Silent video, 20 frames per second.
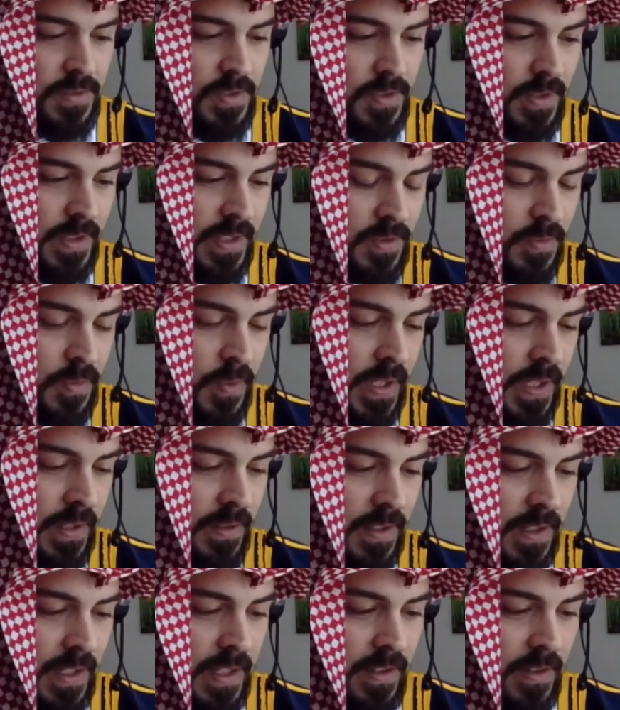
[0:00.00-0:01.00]
So let's read
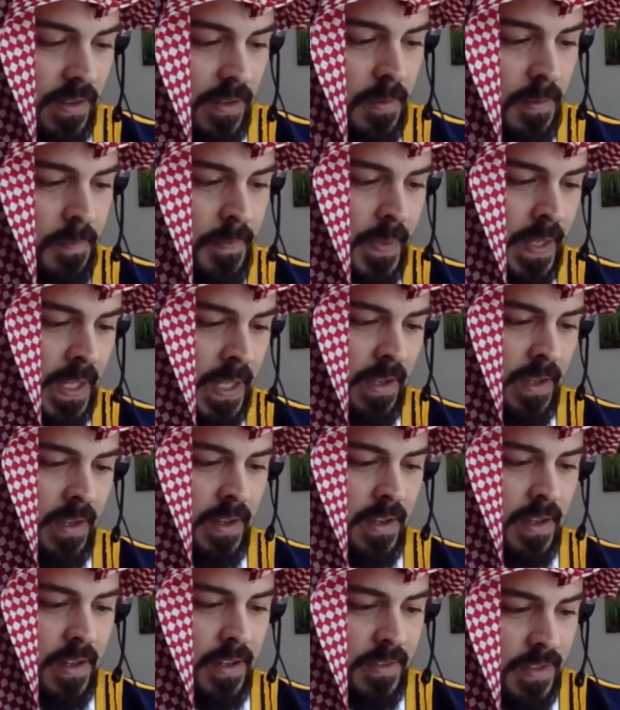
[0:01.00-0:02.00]
it together.
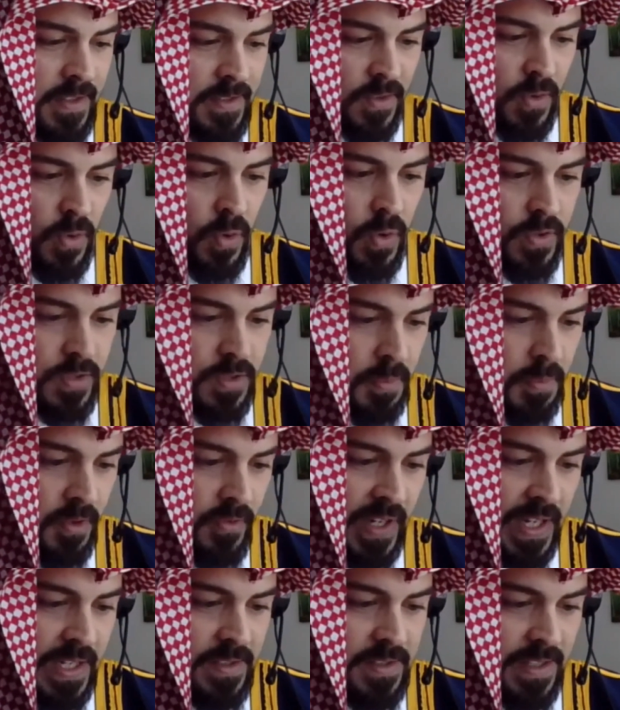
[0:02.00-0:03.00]
This course
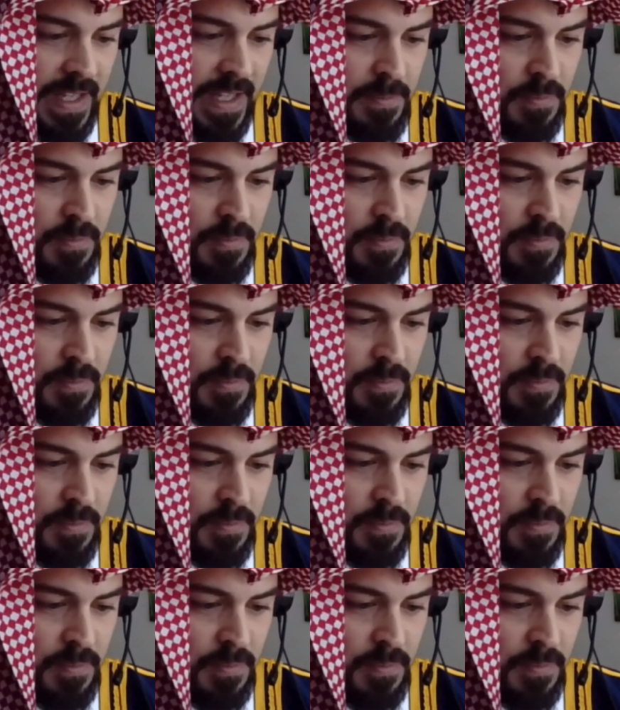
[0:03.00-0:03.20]
provides a